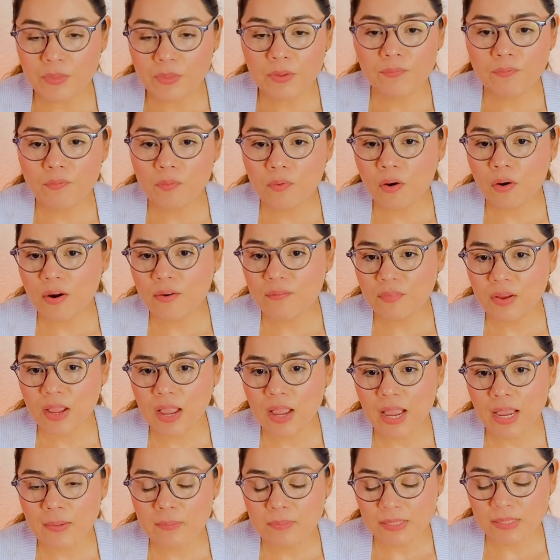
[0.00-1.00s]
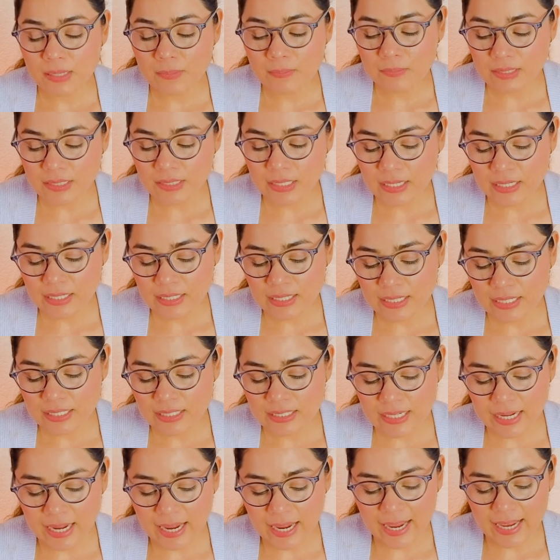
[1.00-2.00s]
The Four of Cups, I'm seeing
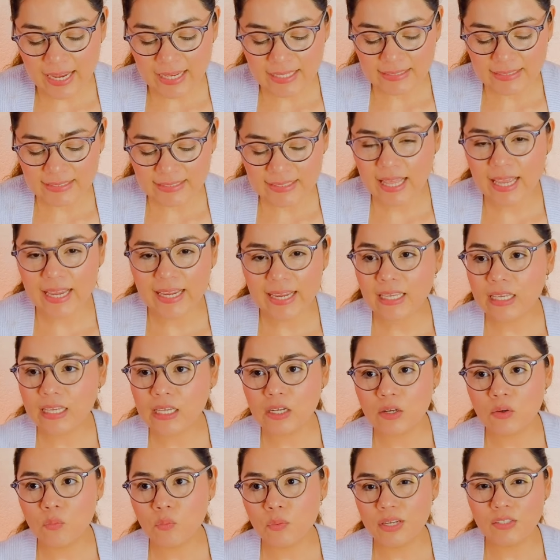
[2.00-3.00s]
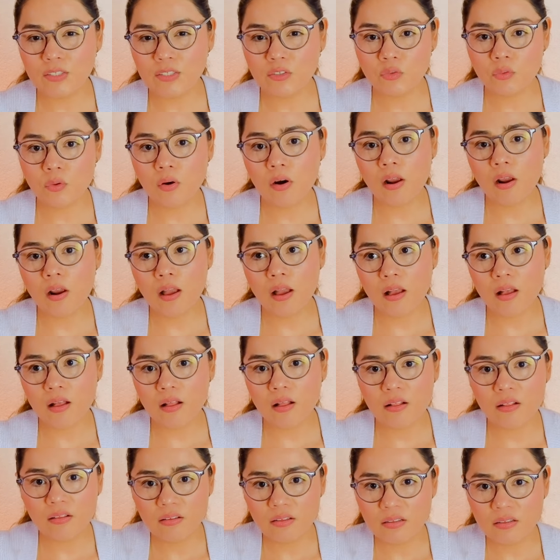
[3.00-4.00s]
it as like a
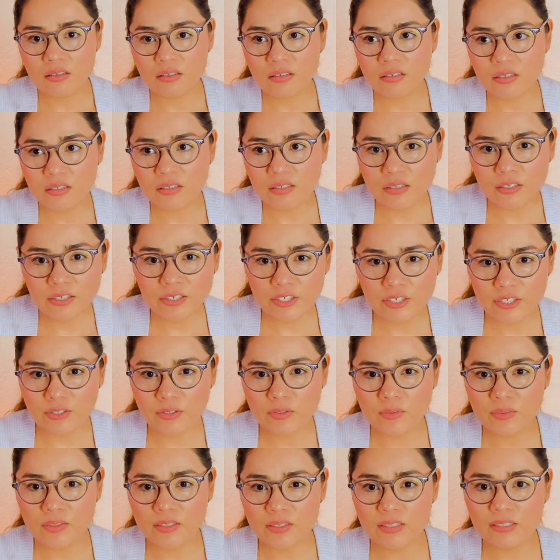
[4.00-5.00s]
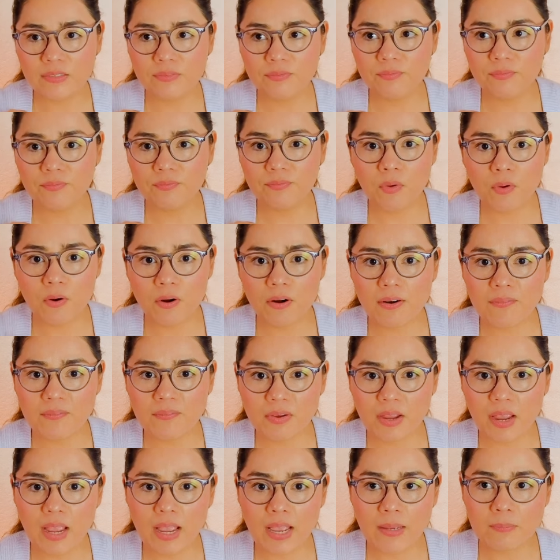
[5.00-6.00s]
withdrawal. You know, this Four
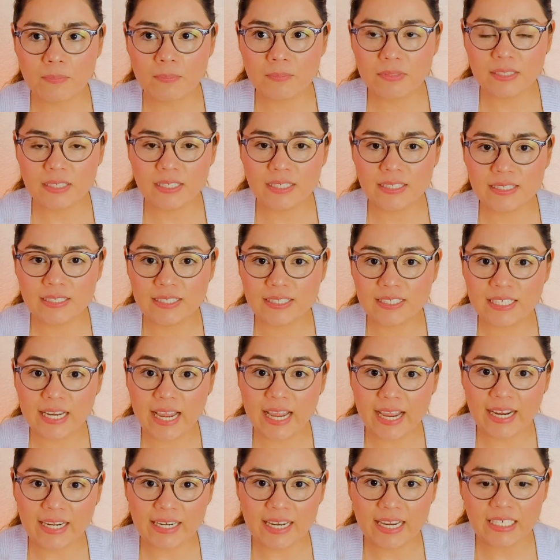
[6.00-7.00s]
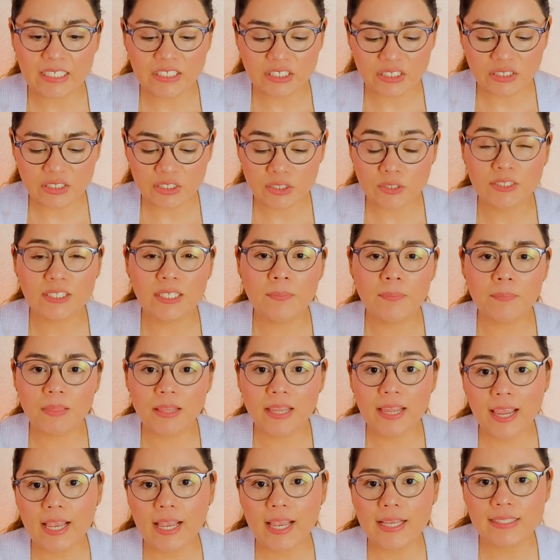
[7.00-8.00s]
of Cups is stagnation. So
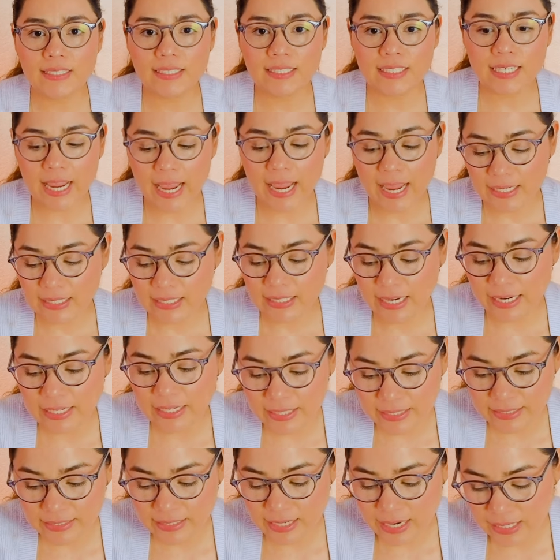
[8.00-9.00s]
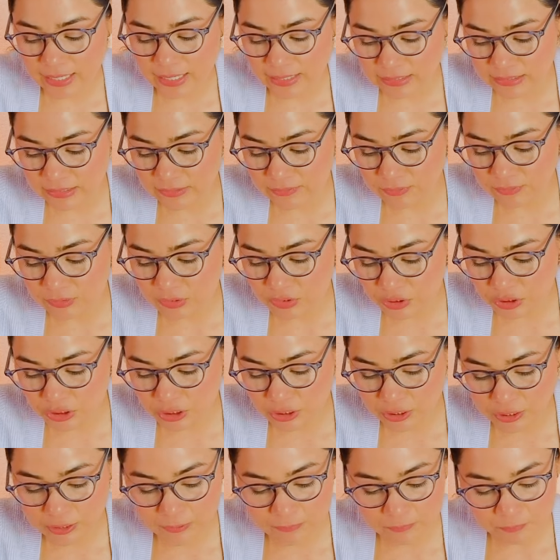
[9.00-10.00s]
something has stagnated, guys, for
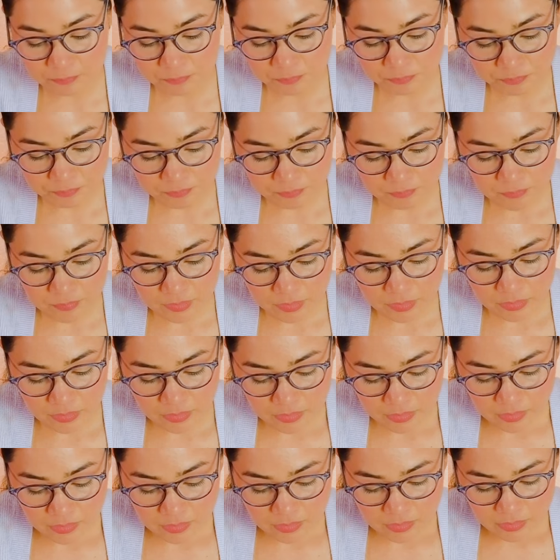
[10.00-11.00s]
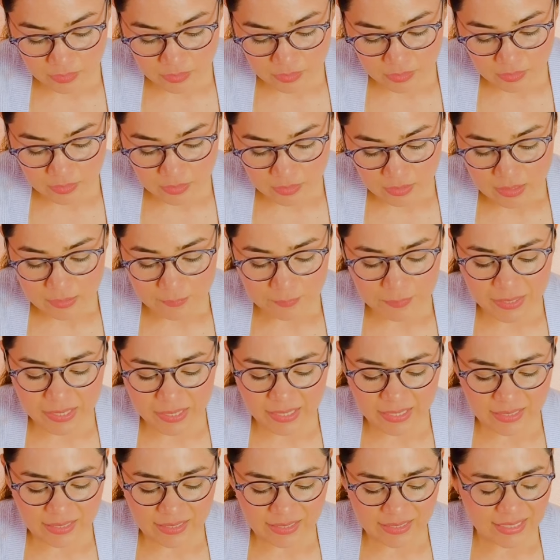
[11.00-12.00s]
sure.
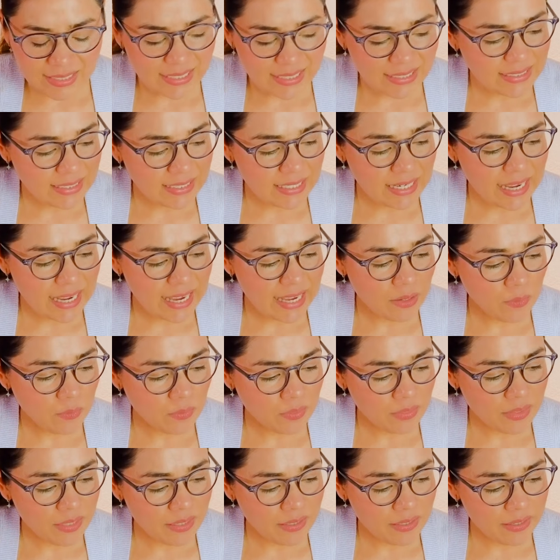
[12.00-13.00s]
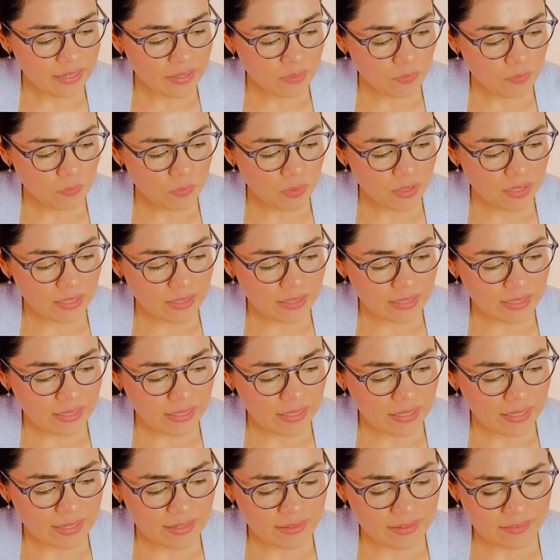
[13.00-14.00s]
But listen, I don't think it
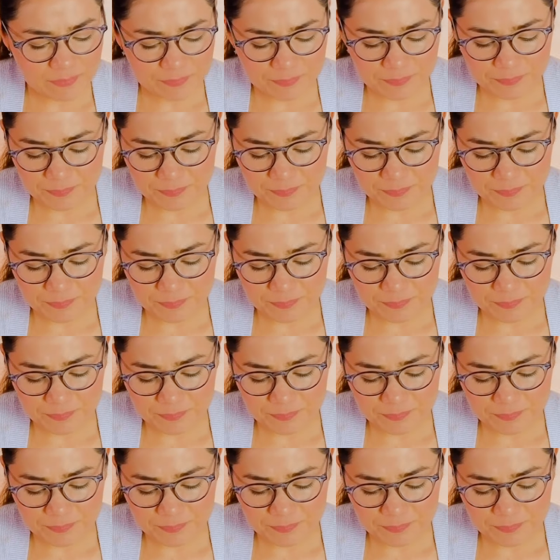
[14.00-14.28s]
really...